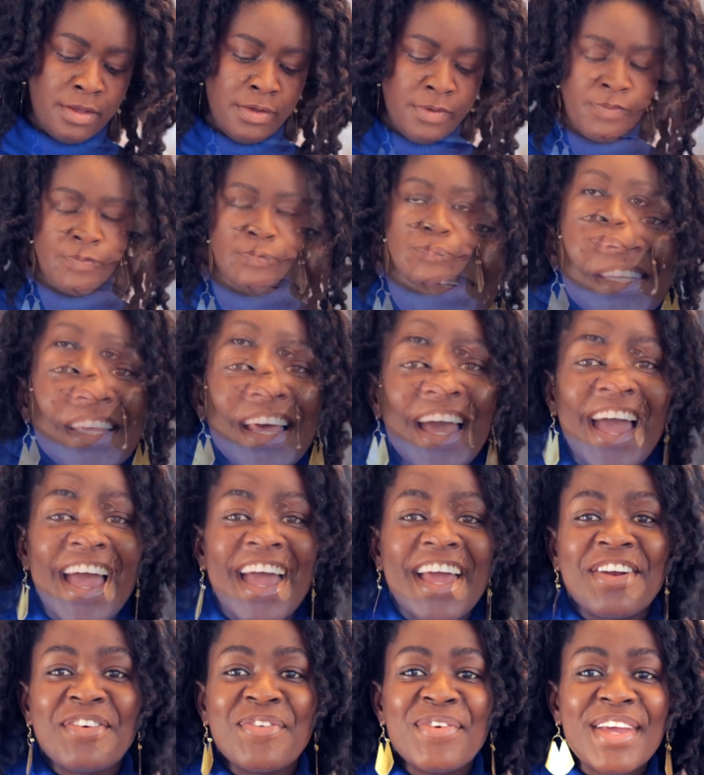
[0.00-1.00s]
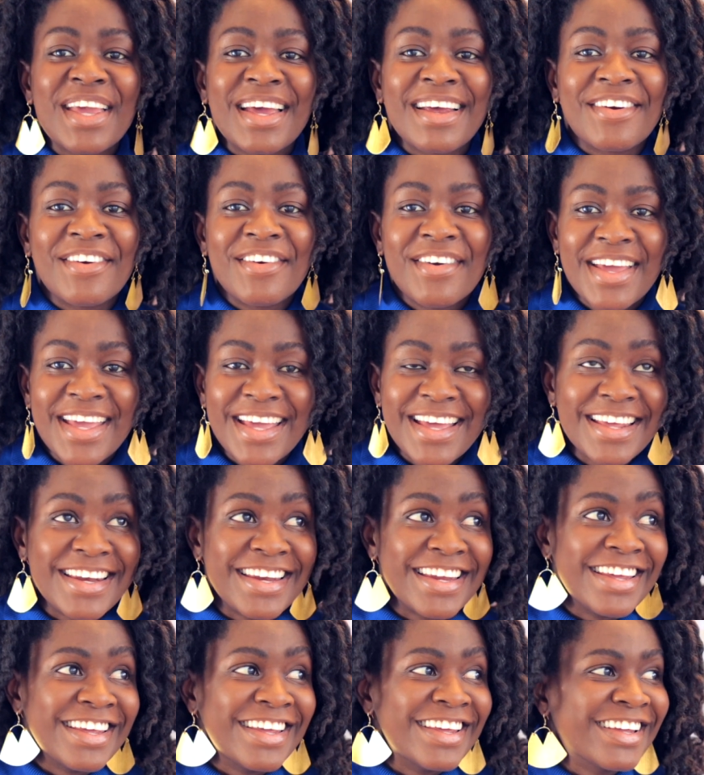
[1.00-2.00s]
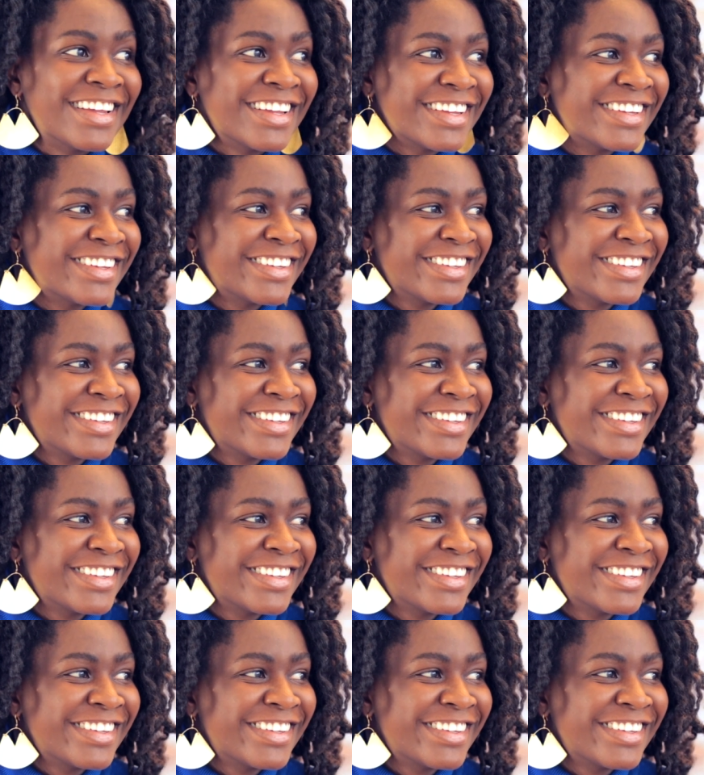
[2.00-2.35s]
Oops, and we are ready.